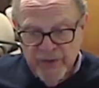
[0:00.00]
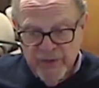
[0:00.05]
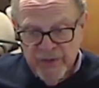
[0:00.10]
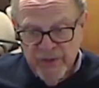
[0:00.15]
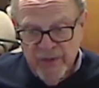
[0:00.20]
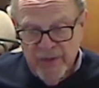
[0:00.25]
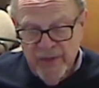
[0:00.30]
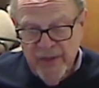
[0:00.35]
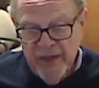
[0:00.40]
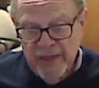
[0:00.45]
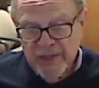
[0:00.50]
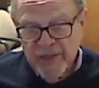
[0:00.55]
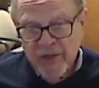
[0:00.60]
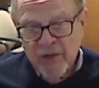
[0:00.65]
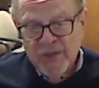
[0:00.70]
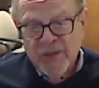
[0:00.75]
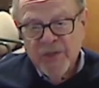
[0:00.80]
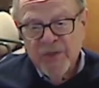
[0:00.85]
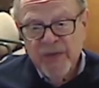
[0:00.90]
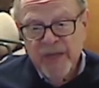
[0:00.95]
I think it's
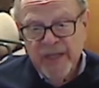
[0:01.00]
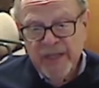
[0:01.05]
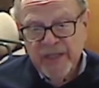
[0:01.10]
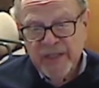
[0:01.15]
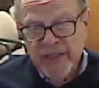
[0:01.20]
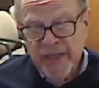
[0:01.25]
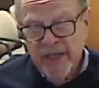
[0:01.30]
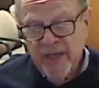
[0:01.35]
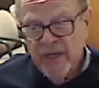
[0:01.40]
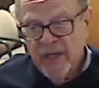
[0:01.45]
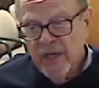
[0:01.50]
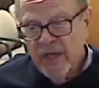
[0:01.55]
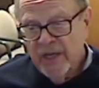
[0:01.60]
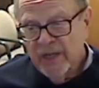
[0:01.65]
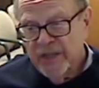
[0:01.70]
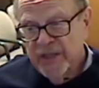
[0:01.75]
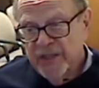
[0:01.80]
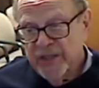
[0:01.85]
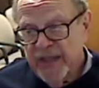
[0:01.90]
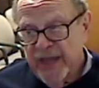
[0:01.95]
all too easy
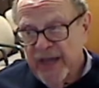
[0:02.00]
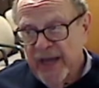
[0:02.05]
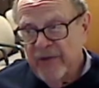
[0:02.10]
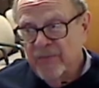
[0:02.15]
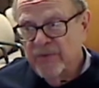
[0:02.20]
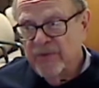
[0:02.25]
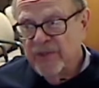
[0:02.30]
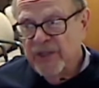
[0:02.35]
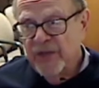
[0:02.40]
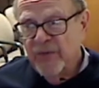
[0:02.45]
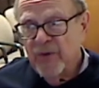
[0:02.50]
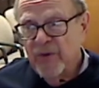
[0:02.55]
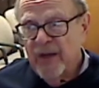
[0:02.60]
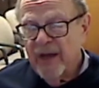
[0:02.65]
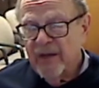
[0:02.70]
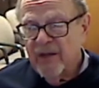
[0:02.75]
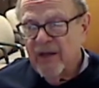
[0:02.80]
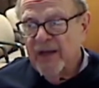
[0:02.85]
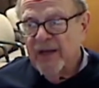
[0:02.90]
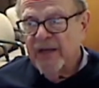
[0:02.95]
to say, gee, we
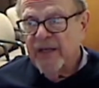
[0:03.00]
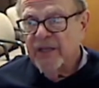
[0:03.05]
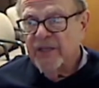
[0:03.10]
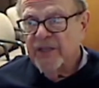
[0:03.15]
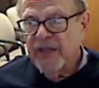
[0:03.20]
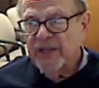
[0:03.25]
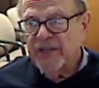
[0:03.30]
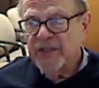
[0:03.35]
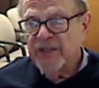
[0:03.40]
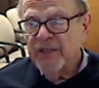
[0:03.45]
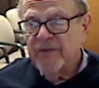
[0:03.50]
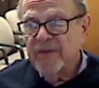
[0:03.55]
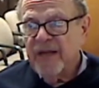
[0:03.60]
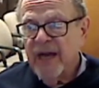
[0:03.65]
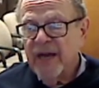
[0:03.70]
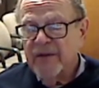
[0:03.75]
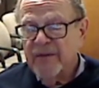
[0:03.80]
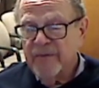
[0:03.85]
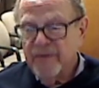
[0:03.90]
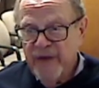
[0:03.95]
got a lot of congestion,
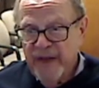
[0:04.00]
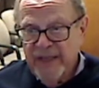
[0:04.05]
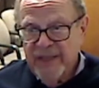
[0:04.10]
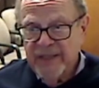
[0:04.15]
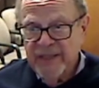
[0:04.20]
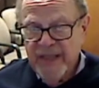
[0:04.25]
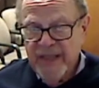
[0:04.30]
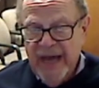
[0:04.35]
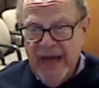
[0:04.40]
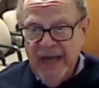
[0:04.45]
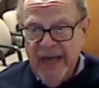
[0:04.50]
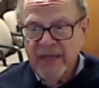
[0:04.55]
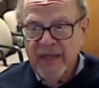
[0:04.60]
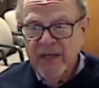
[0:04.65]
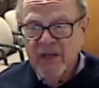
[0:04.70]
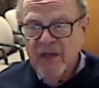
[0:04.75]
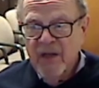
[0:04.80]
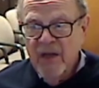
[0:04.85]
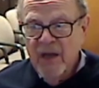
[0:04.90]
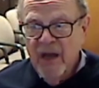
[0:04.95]
got to fix that,
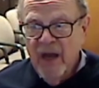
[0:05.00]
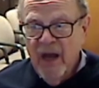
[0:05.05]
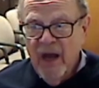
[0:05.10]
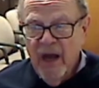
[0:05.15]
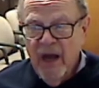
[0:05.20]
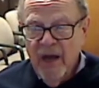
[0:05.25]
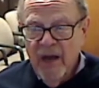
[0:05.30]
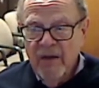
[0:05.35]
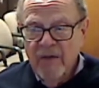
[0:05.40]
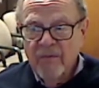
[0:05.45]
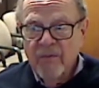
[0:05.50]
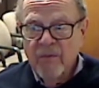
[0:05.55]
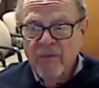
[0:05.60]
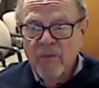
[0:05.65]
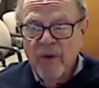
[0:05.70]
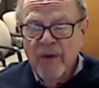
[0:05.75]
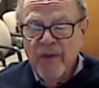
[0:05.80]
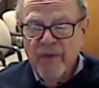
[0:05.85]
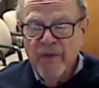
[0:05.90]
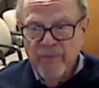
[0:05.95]
uh,
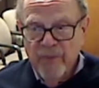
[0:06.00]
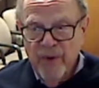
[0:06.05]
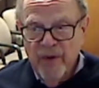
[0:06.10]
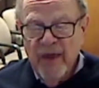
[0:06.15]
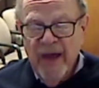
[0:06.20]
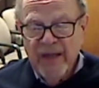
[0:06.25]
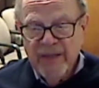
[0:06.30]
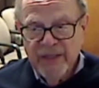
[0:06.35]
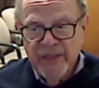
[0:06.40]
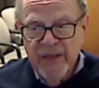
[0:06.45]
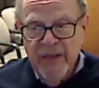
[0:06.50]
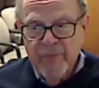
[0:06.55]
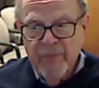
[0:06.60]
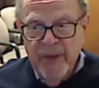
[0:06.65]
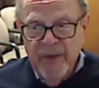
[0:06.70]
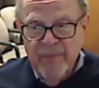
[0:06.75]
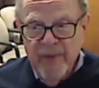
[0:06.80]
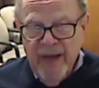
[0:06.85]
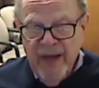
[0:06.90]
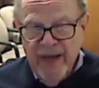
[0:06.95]
with, without
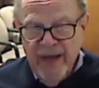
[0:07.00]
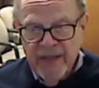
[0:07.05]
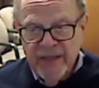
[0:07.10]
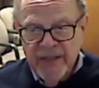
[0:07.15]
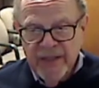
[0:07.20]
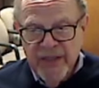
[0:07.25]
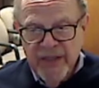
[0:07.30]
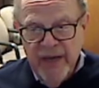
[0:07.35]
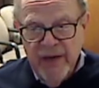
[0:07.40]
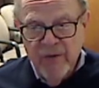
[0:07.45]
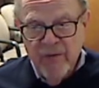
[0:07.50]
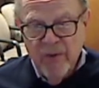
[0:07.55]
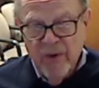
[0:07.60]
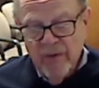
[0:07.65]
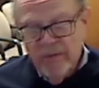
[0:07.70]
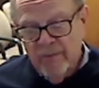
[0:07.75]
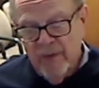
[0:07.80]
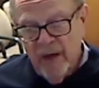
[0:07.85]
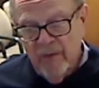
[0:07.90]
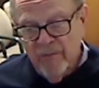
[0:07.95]
stepping back and saying,
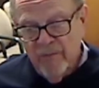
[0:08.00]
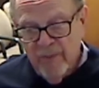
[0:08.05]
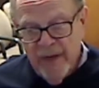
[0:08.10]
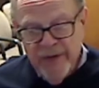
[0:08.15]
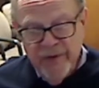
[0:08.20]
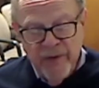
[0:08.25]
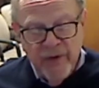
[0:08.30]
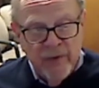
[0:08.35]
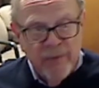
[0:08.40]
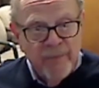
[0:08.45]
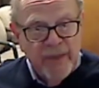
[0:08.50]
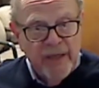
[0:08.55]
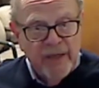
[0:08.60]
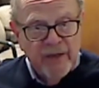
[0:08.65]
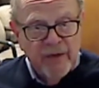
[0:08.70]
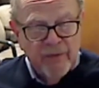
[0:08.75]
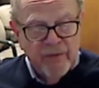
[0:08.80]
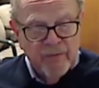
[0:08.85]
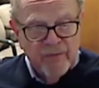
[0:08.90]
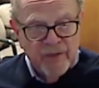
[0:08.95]
might there be
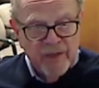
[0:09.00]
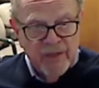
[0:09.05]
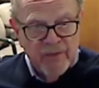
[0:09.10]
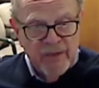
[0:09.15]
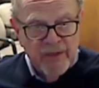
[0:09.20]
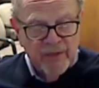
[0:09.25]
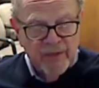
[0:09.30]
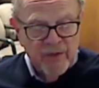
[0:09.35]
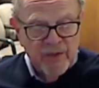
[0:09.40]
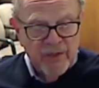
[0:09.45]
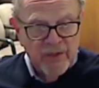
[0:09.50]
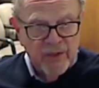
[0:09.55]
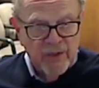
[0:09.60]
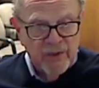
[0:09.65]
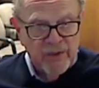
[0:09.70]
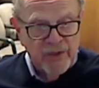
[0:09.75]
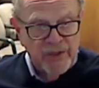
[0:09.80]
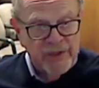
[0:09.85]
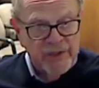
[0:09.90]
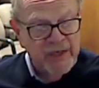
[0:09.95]
diff- some different
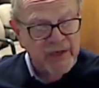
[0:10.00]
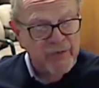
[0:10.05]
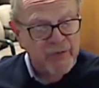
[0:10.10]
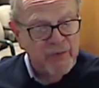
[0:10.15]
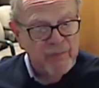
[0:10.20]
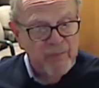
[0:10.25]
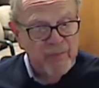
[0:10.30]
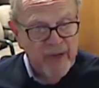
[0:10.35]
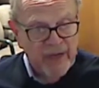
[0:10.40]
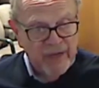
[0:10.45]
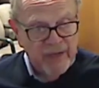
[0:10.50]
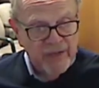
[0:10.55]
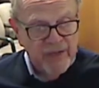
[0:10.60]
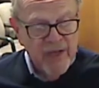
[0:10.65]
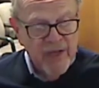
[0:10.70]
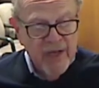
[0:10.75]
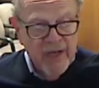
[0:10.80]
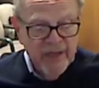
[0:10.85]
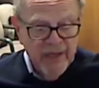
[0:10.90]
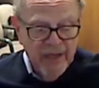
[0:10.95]
solutions, a different mix,
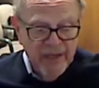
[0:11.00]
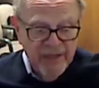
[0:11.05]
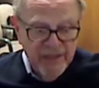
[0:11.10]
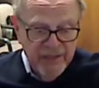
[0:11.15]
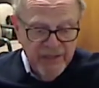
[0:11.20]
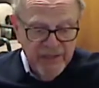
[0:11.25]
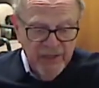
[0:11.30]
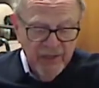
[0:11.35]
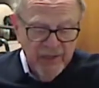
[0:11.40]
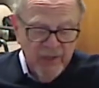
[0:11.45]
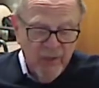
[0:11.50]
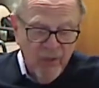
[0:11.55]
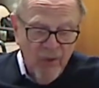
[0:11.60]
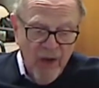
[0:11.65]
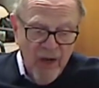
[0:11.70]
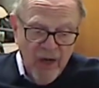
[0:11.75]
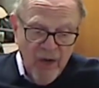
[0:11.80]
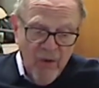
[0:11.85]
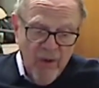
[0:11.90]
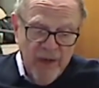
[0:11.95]
not necessarily to
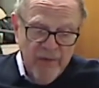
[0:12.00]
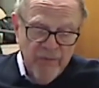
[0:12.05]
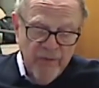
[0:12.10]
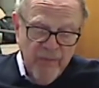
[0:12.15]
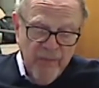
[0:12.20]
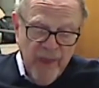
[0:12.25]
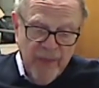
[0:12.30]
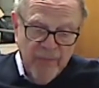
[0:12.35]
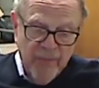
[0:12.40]
walk away from that